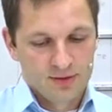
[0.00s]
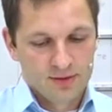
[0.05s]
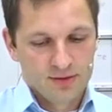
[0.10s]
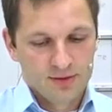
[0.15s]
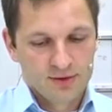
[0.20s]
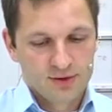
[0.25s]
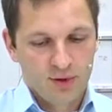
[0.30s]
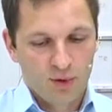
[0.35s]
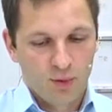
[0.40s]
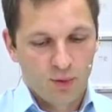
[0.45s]

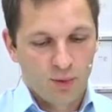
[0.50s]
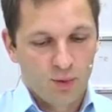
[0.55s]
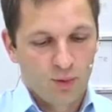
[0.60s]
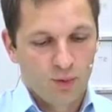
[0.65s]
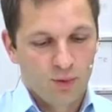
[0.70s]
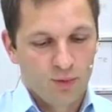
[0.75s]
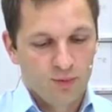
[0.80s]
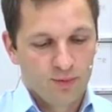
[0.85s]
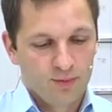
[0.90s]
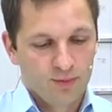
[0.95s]
So,
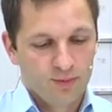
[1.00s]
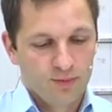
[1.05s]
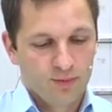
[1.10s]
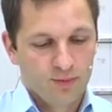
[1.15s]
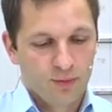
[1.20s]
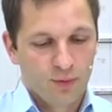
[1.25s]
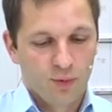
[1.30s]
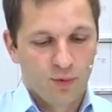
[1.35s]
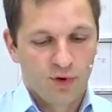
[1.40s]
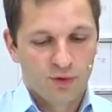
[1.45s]

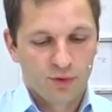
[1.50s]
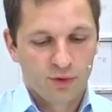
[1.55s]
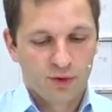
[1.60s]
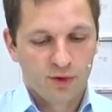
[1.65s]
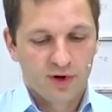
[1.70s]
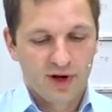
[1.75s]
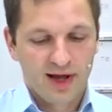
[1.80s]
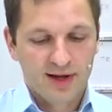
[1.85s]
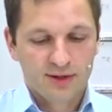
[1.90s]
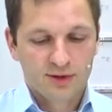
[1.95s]
what we
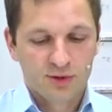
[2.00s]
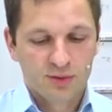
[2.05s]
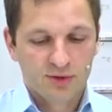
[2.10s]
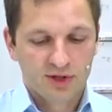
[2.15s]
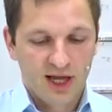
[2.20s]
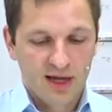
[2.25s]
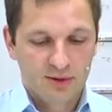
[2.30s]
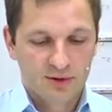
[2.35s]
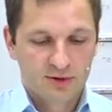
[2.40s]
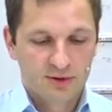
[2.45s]
would like to
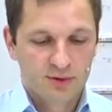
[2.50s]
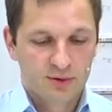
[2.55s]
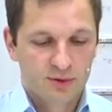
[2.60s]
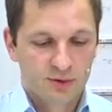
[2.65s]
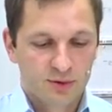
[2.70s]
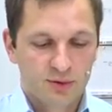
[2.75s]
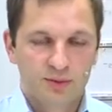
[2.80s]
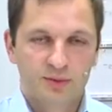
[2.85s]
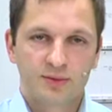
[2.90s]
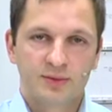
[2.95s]
be able to
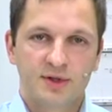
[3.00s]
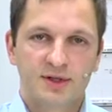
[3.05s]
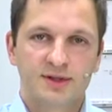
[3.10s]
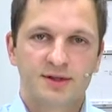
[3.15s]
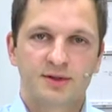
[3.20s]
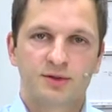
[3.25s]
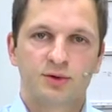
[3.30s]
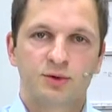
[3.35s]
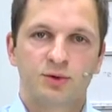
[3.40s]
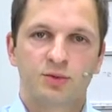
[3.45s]
do
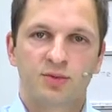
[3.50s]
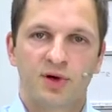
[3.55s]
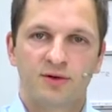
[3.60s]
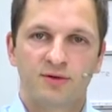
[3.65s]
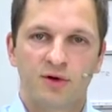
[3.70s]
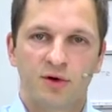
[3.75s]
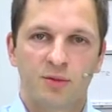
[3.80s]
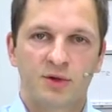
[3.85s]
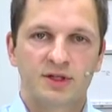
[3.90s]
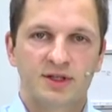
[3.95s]
is to
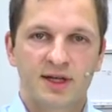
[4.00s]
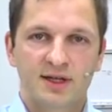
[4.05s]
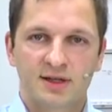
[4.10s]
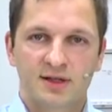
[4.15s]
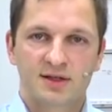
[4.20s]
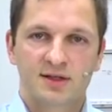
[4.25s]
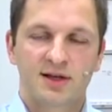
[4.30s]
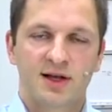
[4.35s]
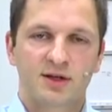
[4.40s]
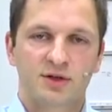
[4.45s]
perform a data
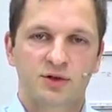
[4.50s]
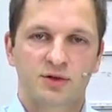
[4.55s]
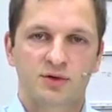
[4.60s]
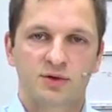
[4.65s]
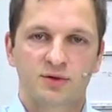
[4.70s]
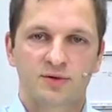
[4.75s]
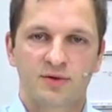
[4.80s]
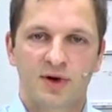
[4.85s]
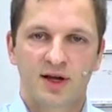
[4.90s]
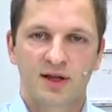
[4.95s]
selection
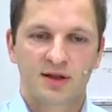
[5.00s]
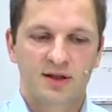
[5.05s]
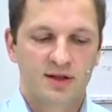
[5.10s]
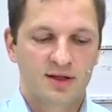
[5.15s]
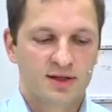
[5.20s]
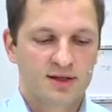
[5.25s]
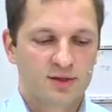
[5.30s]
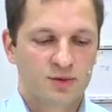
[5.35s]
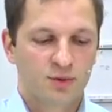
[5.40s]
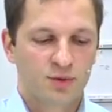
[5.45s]
to find
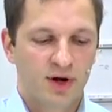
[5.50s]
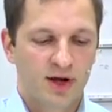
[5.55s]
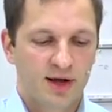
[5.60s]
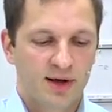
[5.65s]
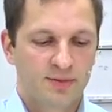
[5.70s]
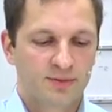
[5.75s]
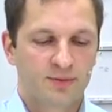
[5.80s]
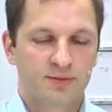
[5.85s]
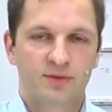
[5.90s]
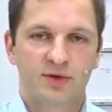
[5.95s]
these
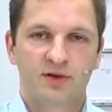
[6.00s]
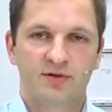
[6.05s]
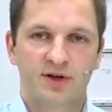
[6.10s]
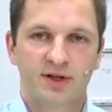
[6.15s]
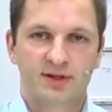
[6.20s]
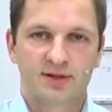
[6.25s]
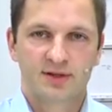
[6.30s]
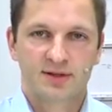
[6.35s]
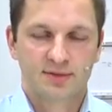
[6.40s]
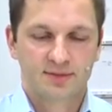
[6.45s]
rare
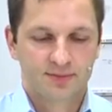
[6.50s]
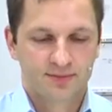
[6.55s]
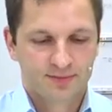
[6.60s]
events.